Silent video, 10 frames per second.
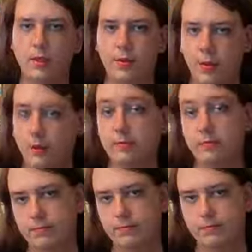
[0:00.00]
So,
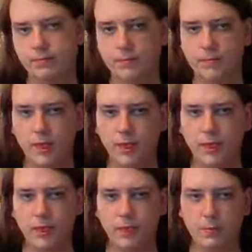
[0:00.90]

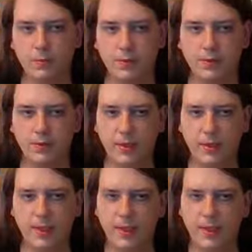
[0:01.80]
principally,